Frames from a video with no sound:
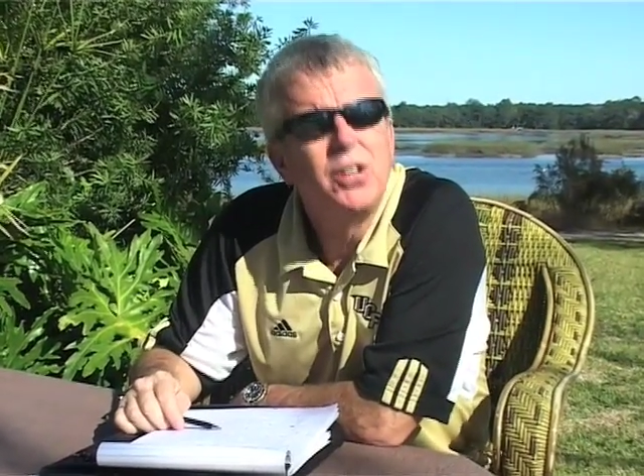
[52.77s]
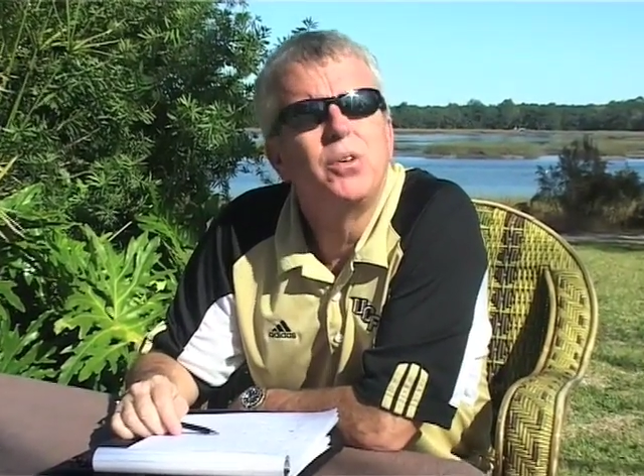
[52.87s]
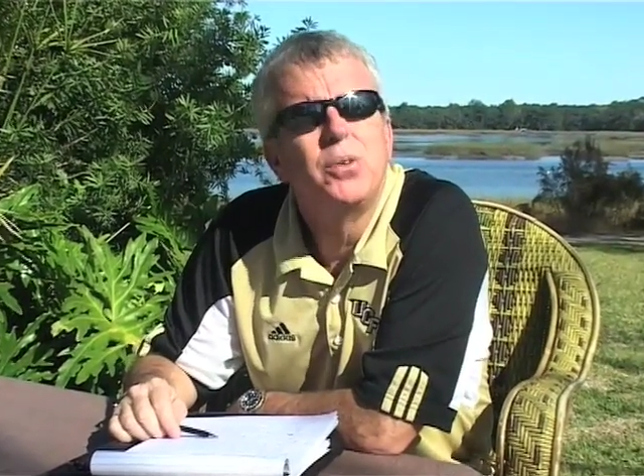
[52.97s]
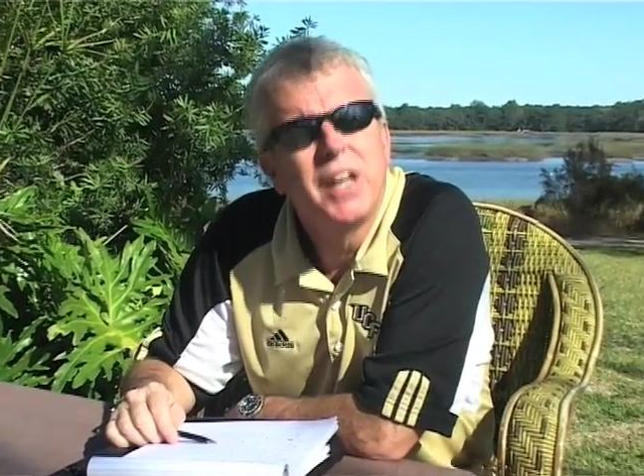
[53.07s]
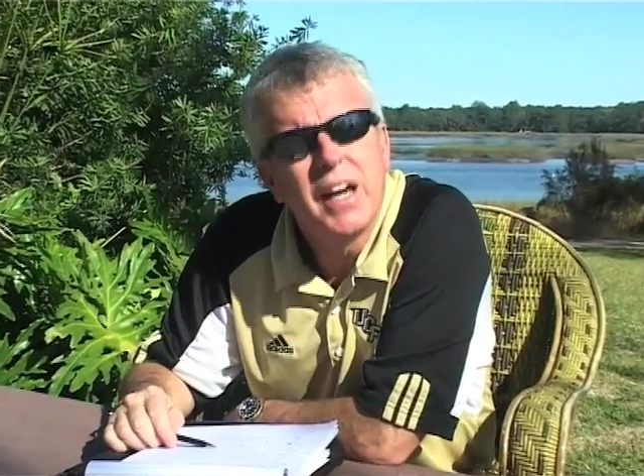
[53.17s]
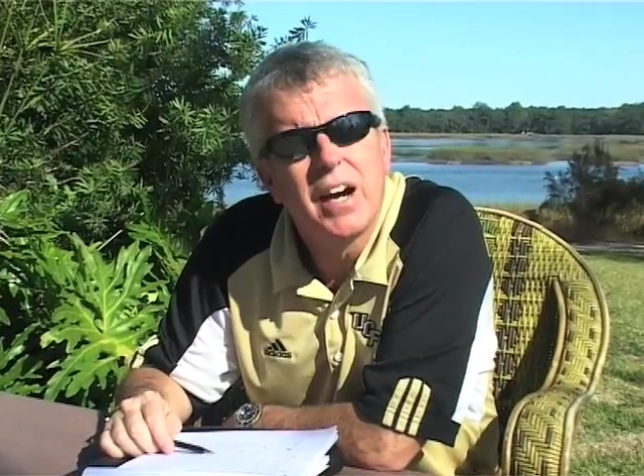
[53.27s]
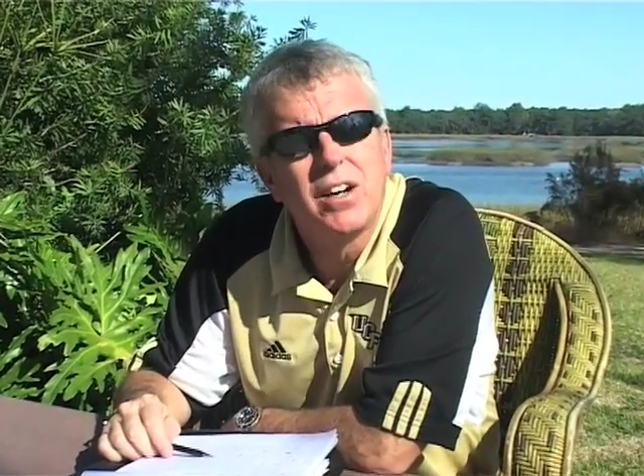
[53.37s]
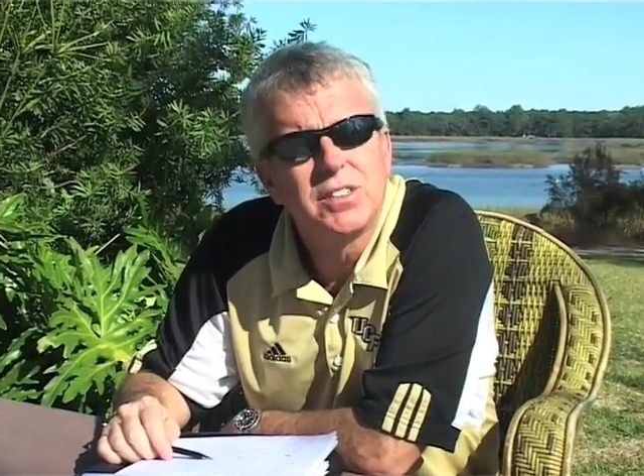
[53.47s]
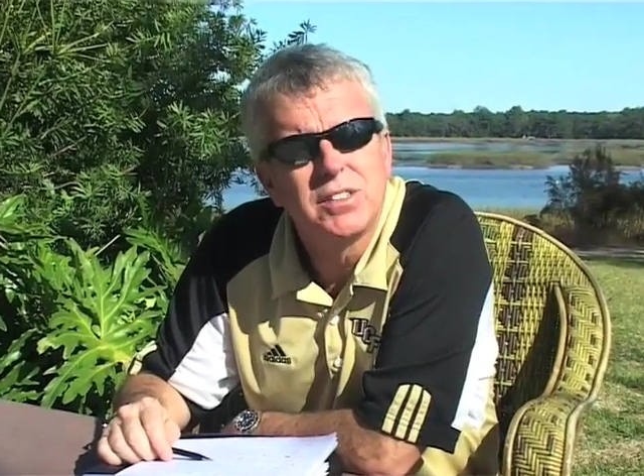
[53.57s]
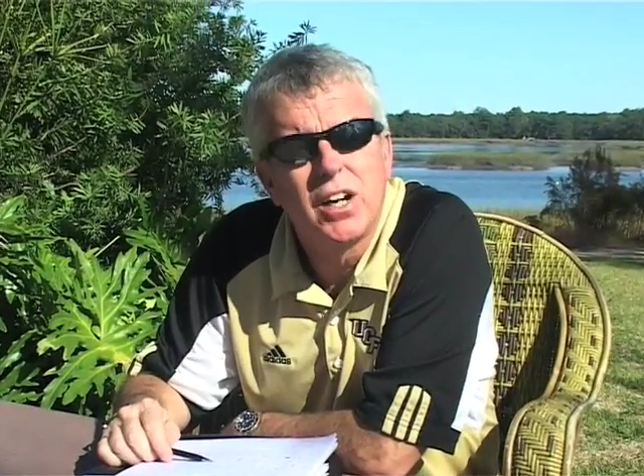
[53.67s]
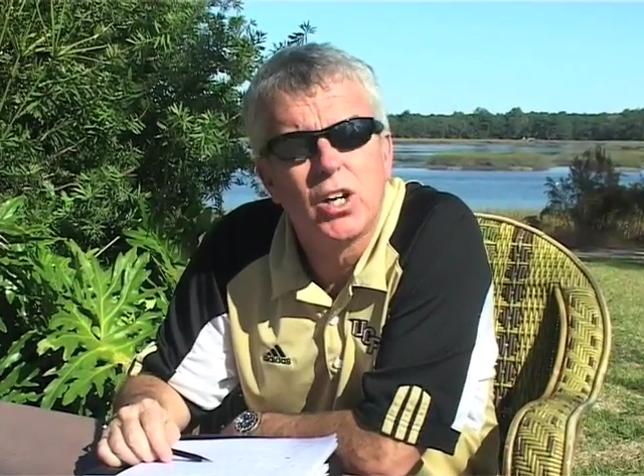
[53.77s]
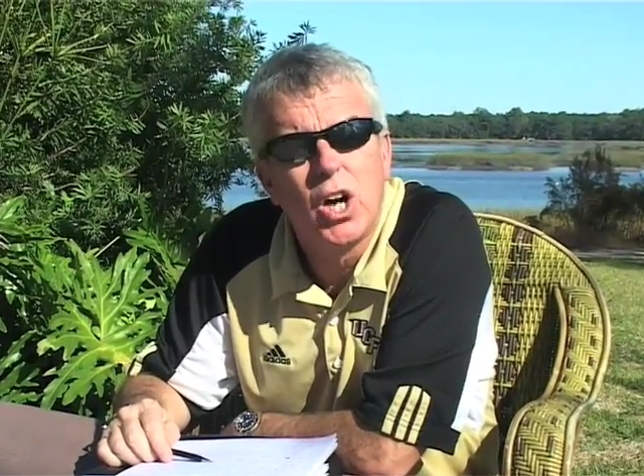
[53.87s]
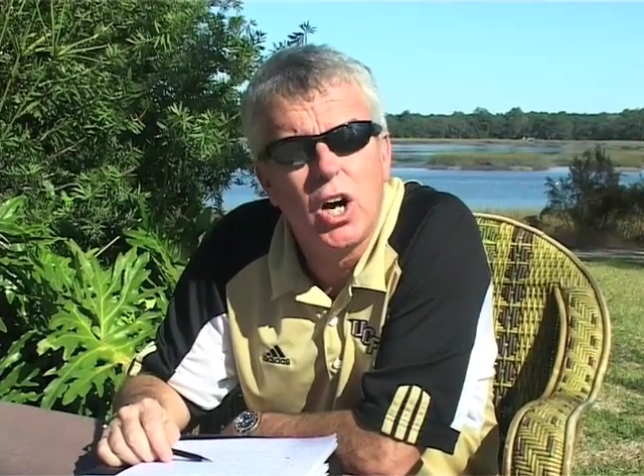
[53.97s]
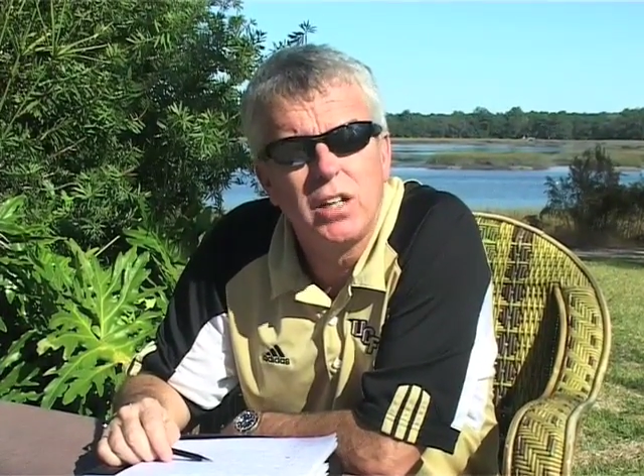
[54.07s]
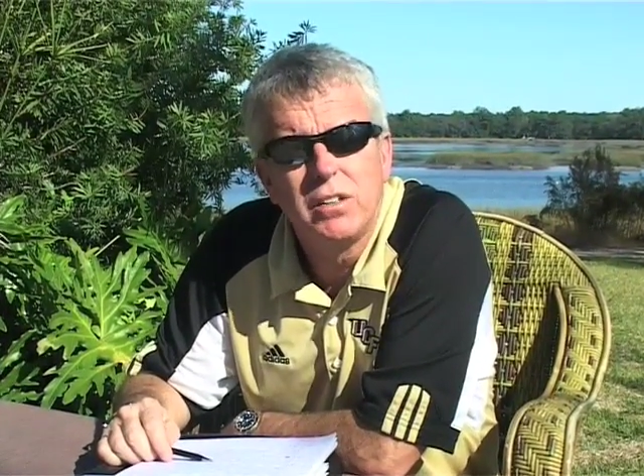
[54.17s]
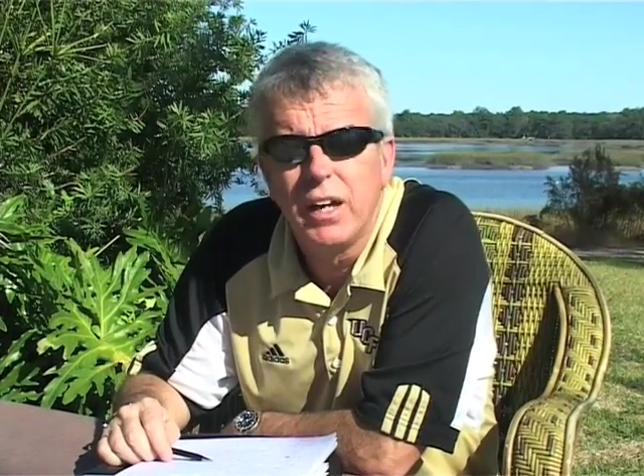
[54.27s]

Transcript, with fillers: who cares? They're gone.